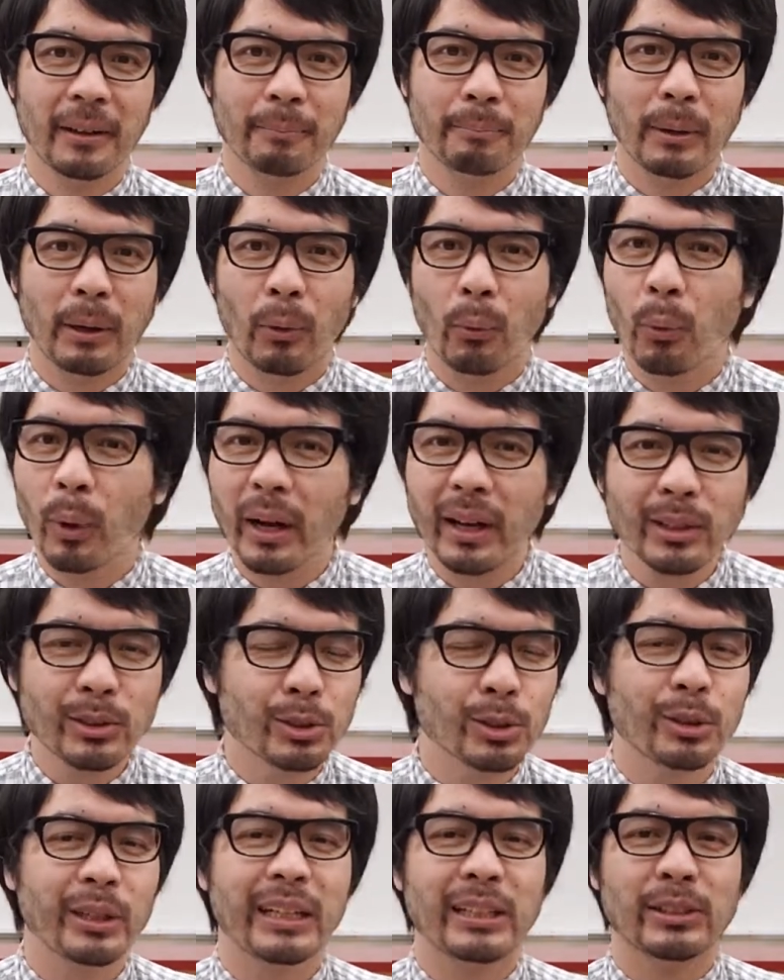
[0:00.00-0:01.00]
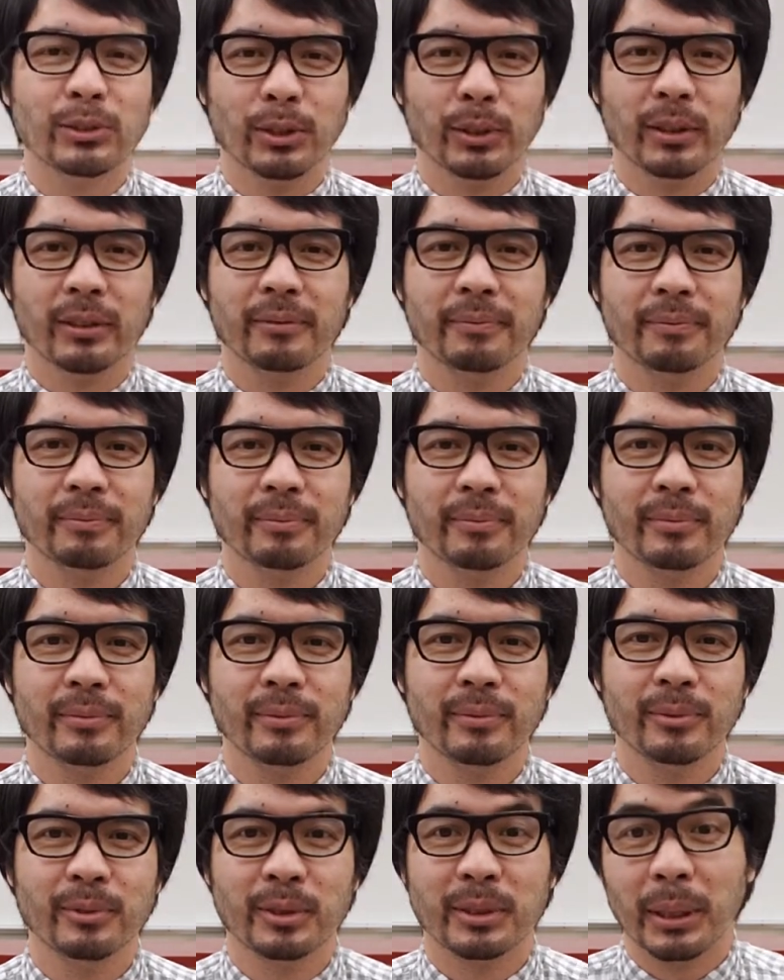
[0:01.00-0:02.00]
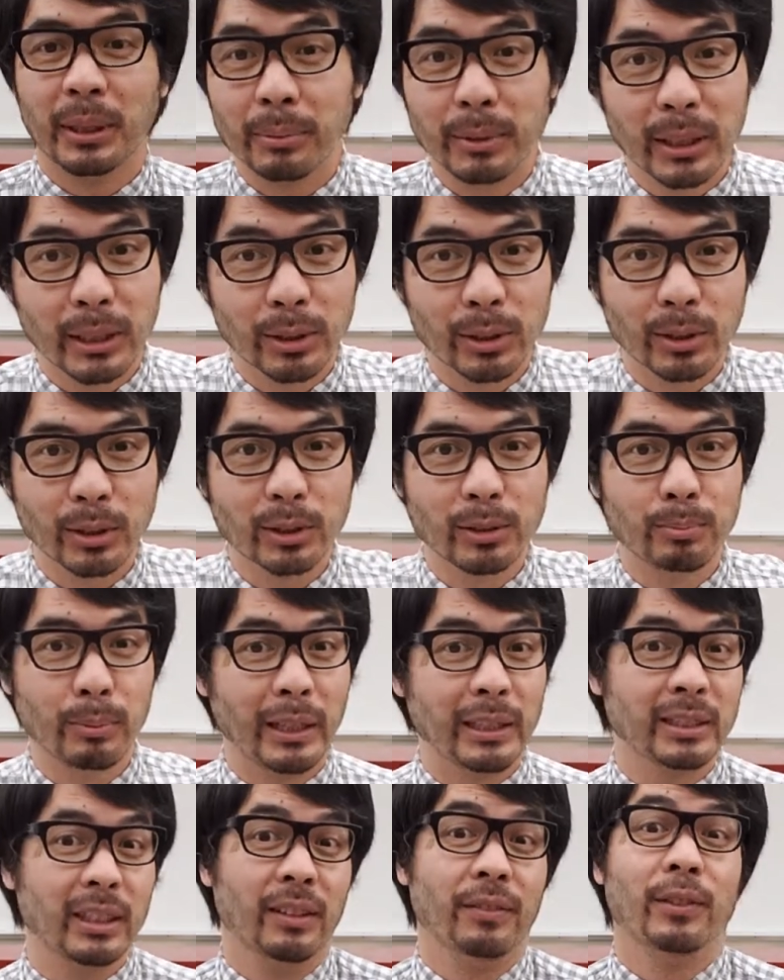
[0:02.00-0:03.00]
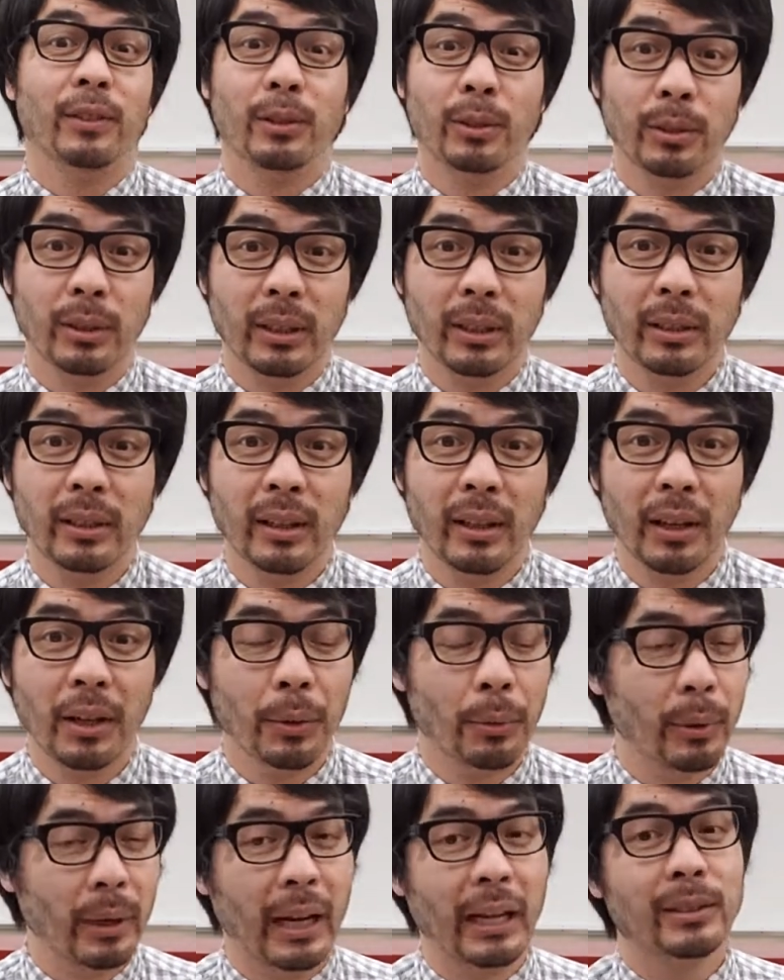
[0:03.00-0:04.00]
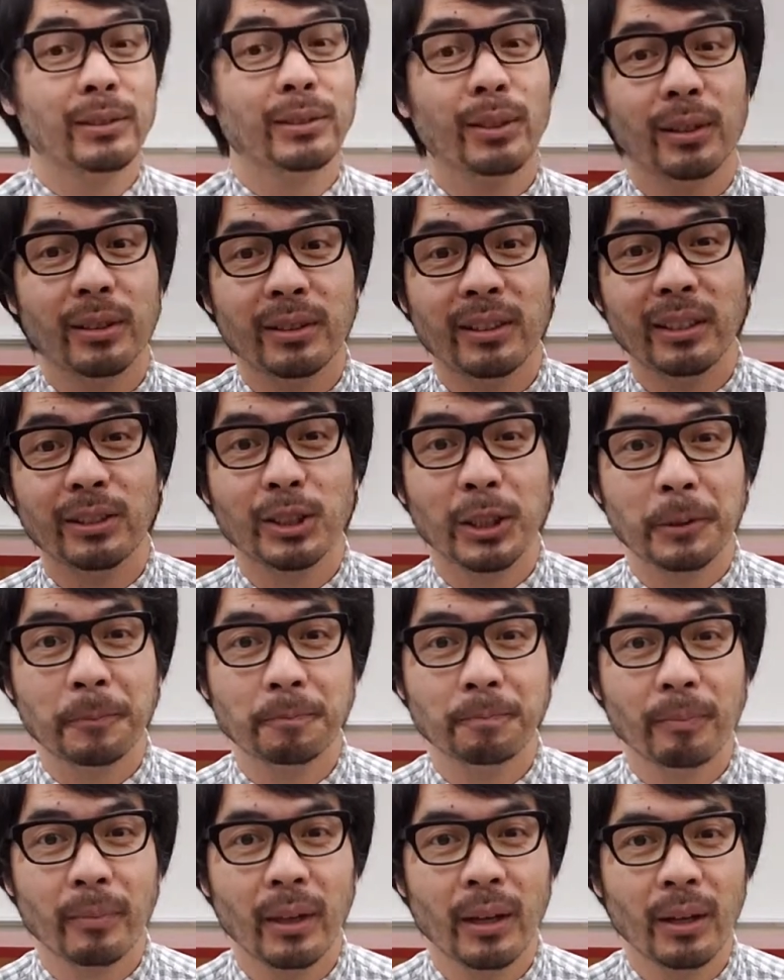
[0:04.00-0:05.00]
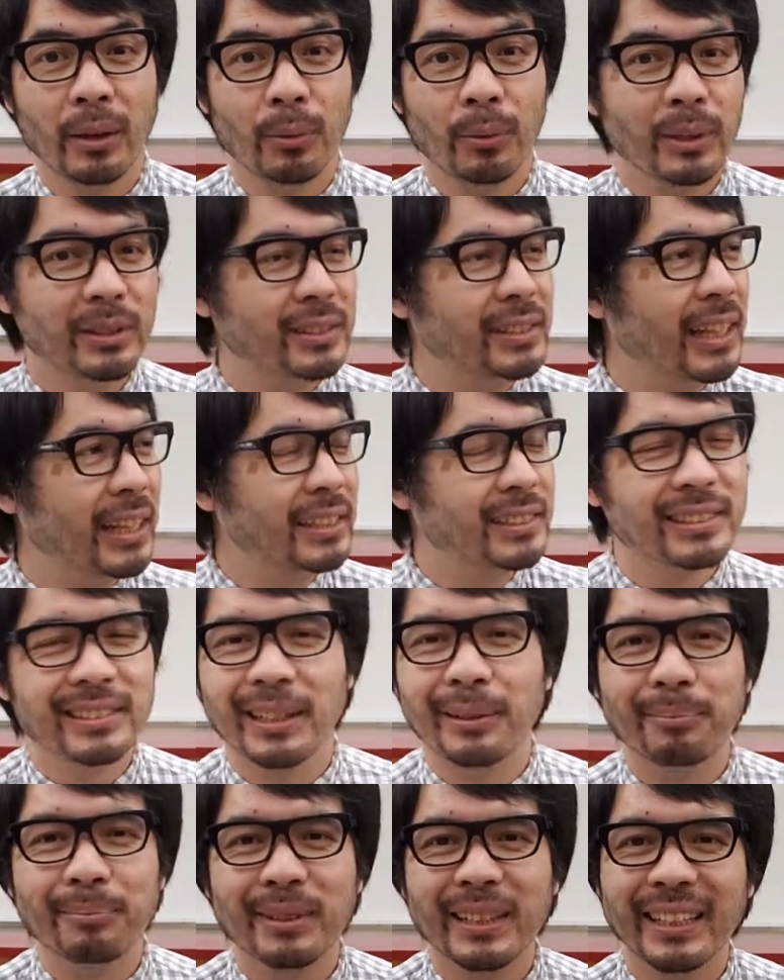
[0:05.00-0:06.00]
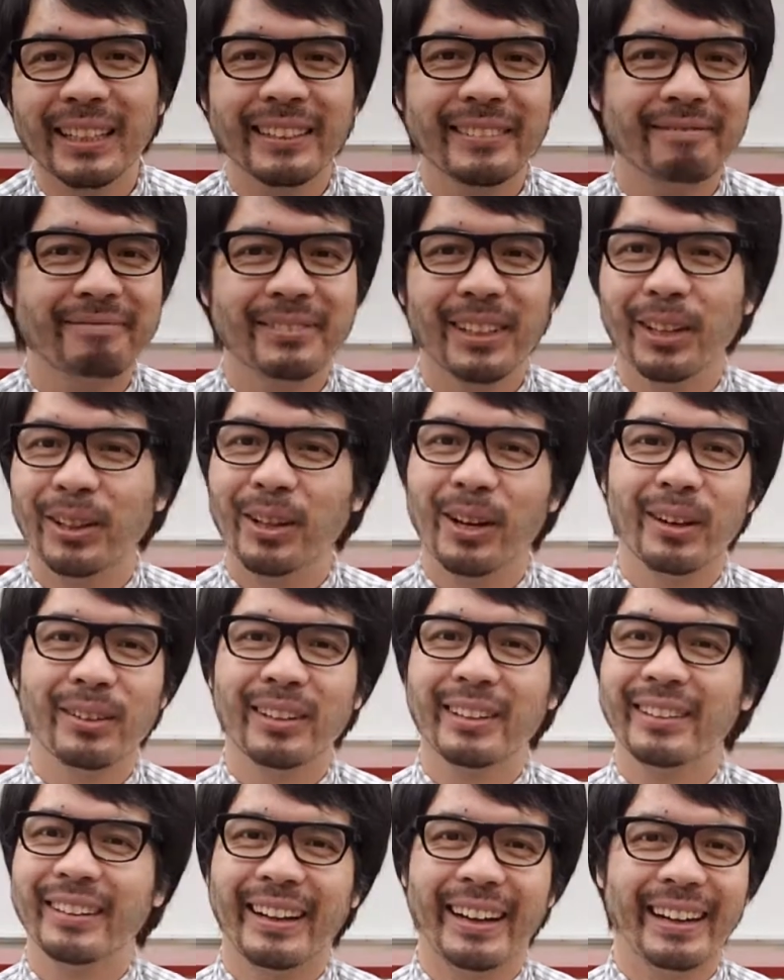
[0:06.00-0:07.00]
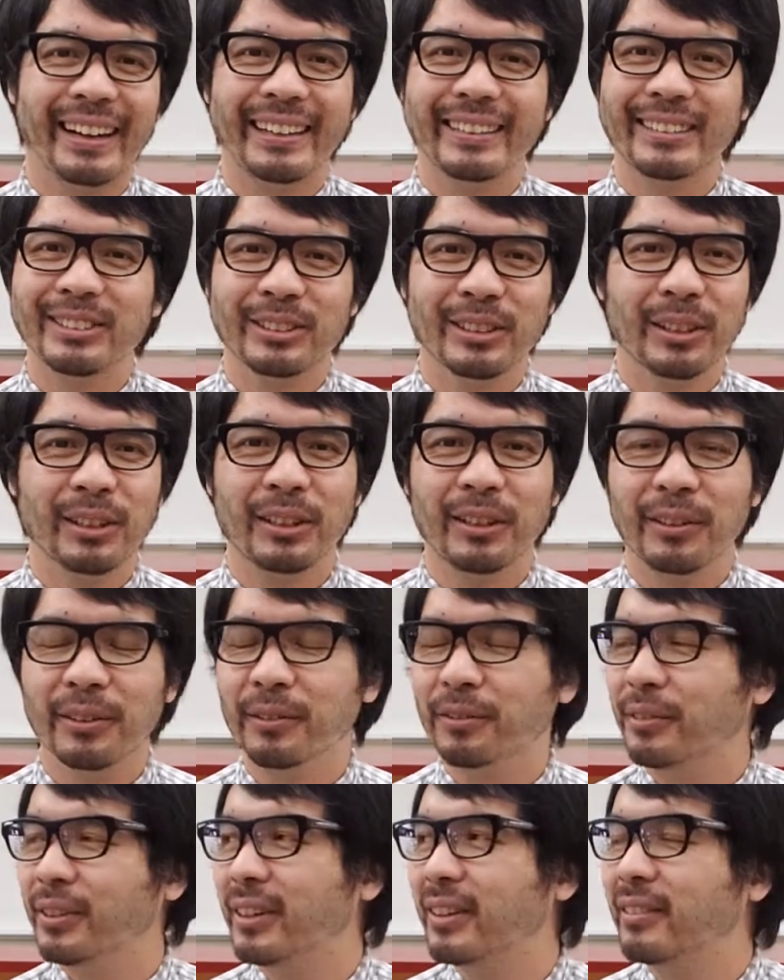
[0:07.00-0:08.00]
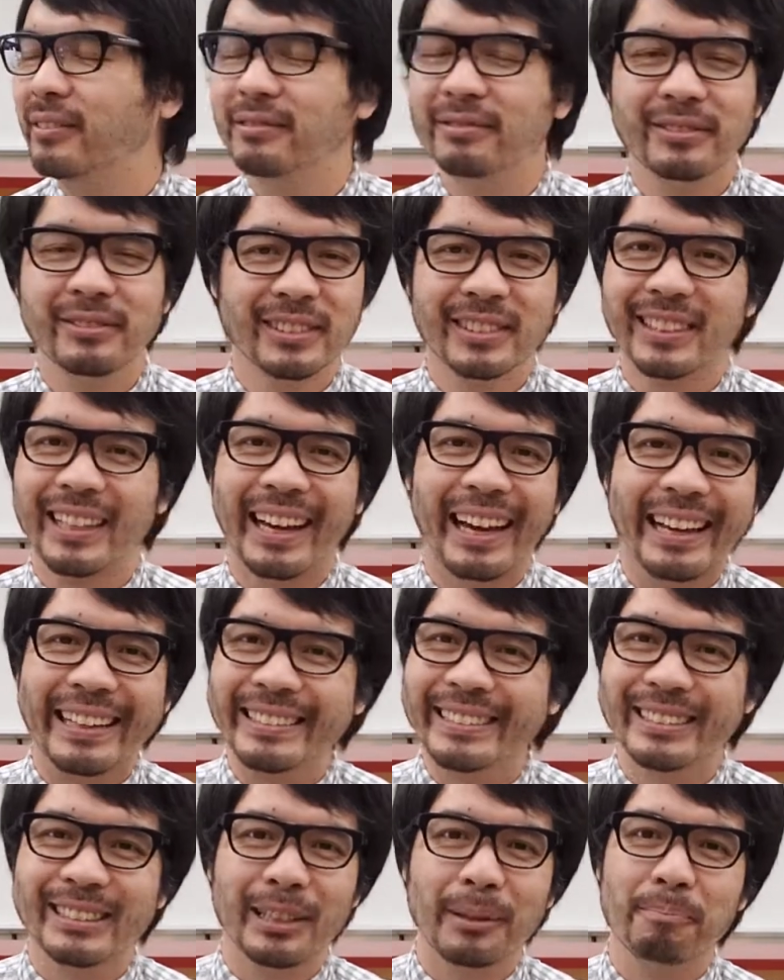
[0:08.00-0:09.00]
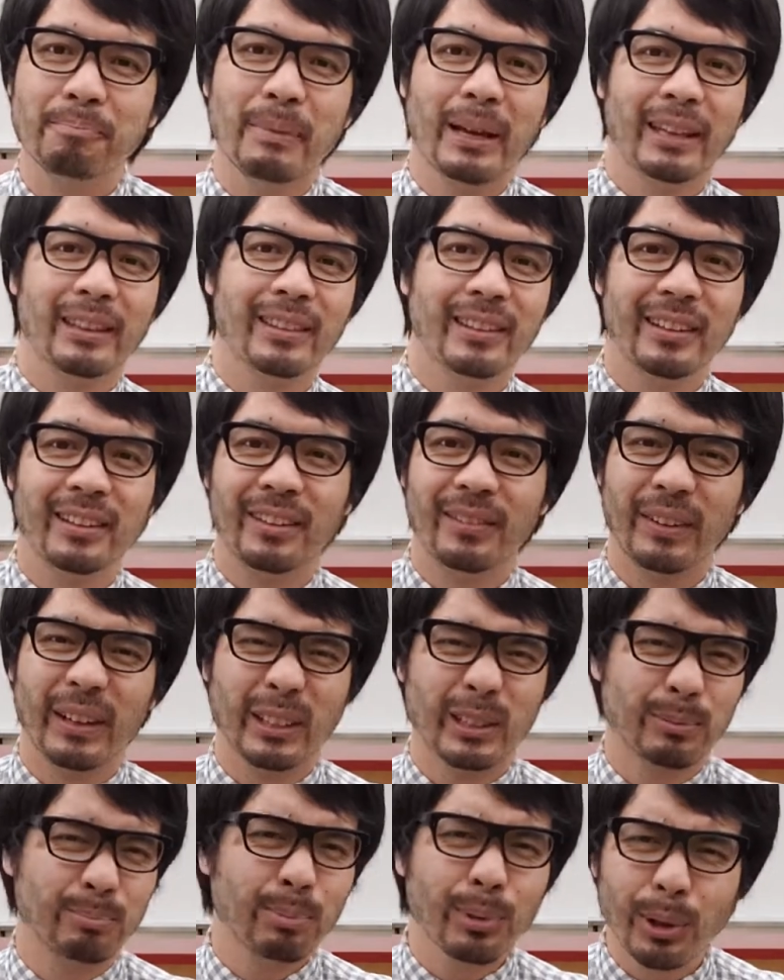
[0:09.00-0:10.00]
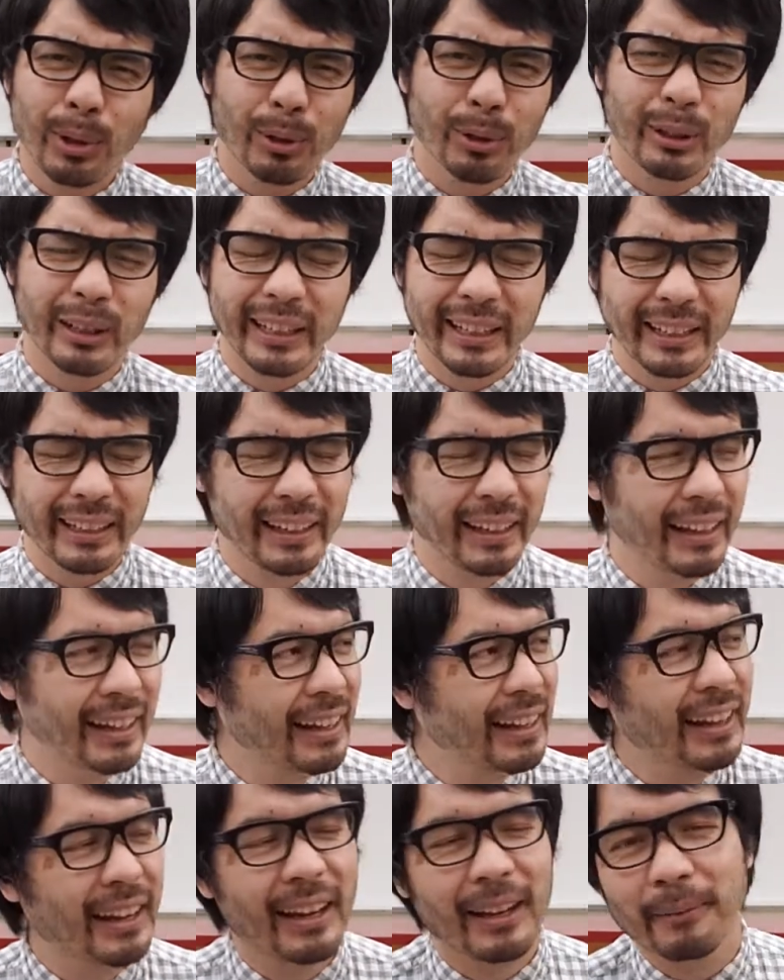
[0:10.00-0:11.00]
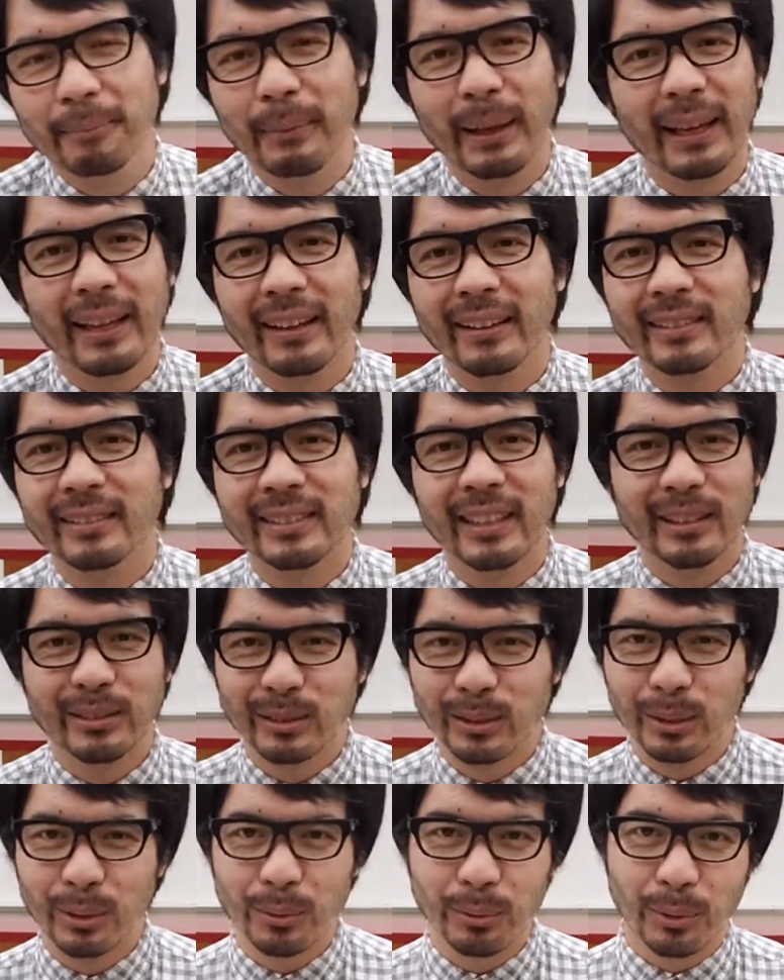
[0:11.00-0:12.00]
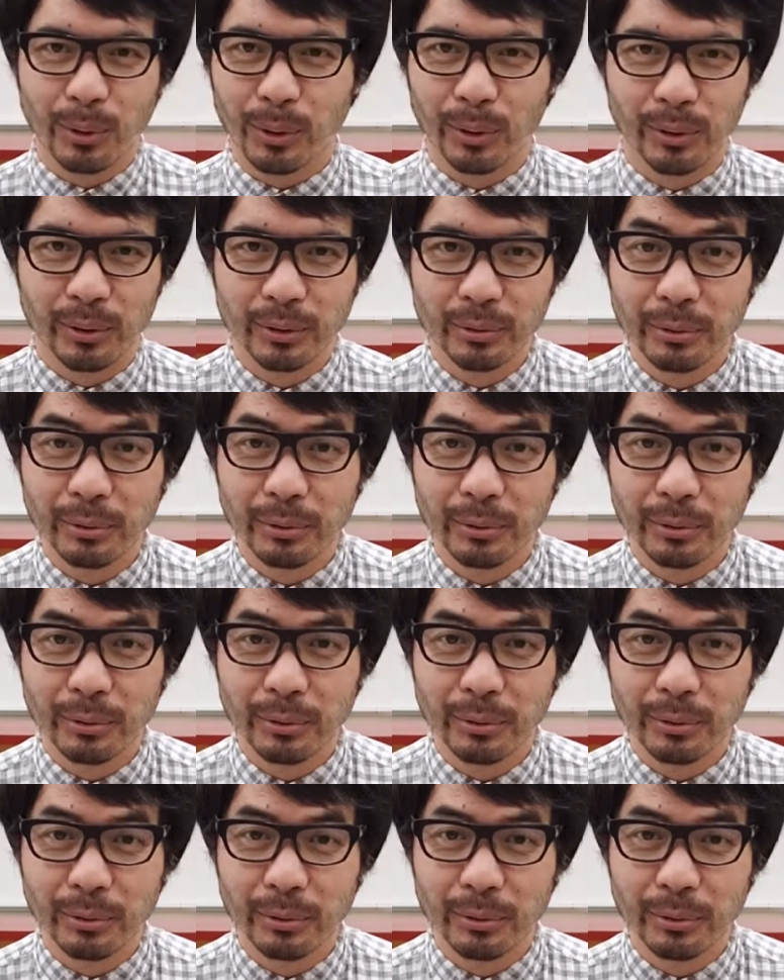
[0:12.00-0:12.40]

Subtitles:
But what is your answer? Some teachers, myself included, when I started teaching, would say something along the lines of science is a method of exploring and making sense of the world.